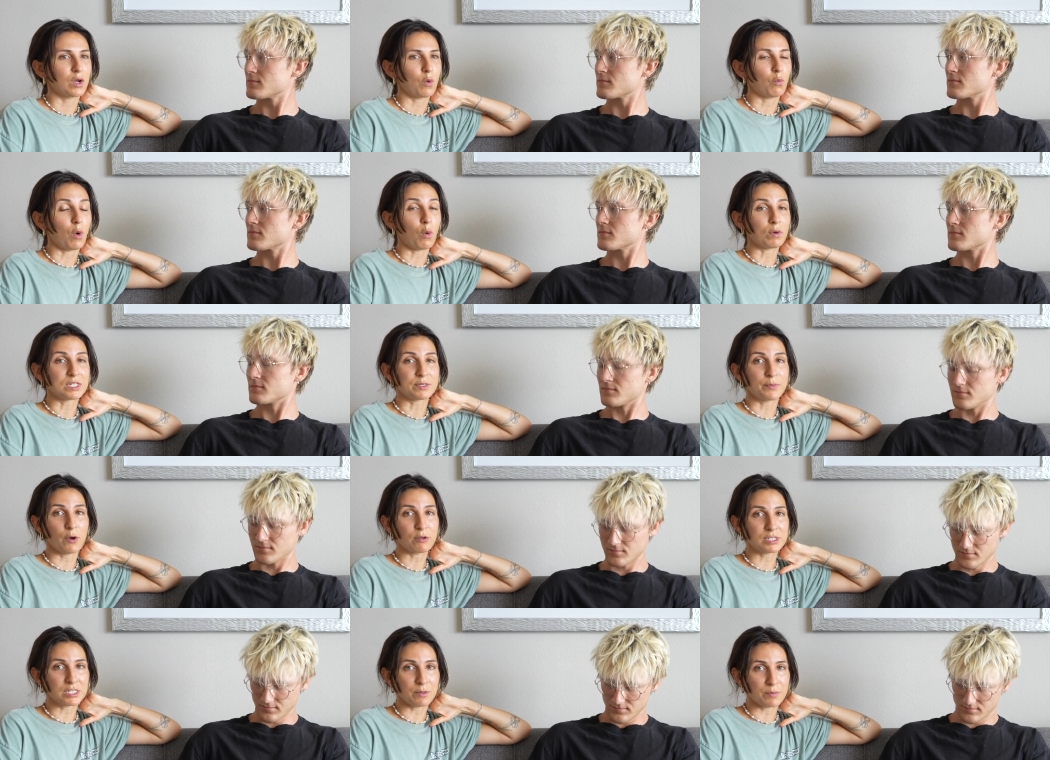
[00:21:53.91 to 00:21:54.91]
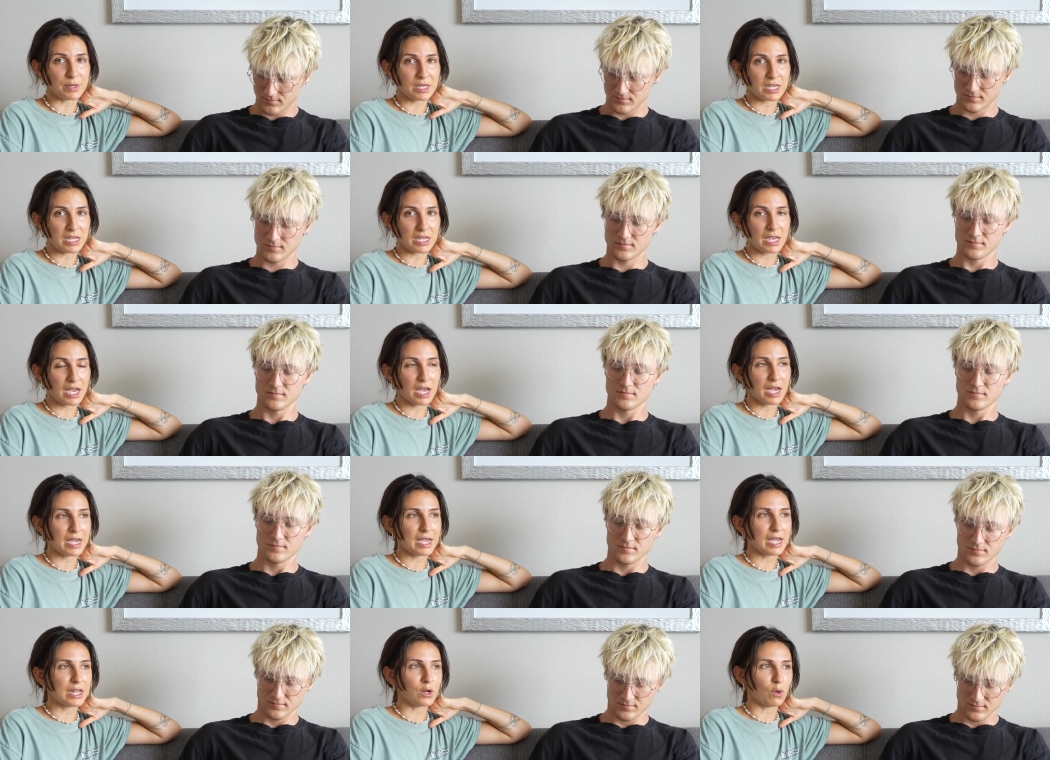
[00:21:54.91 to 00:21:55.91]
Speaker 1: what was supposed to be
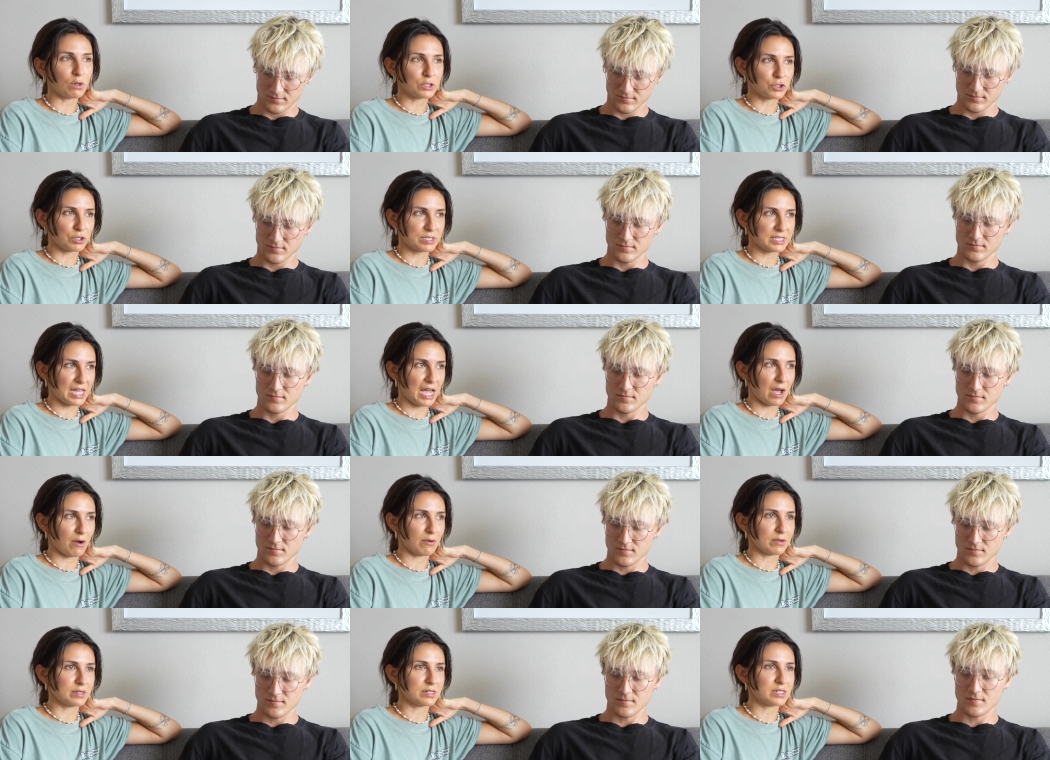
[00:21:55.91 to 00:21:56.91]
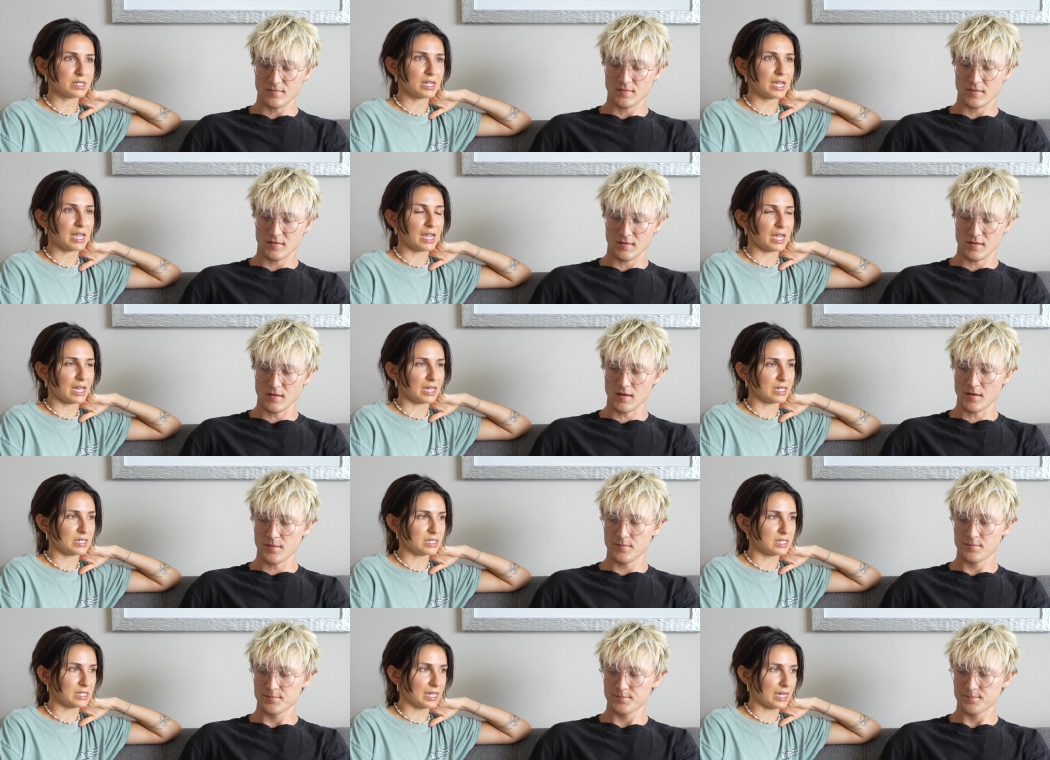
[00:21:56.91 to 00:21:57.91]
an ultrasound
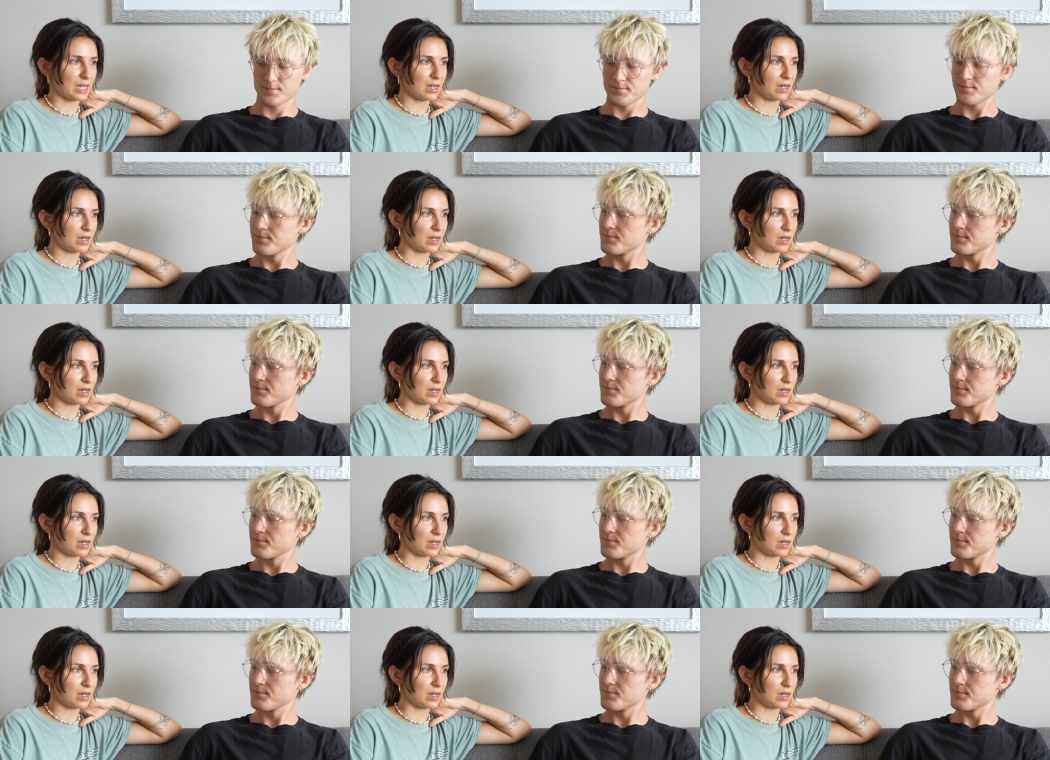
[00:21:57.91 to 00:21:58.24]
and like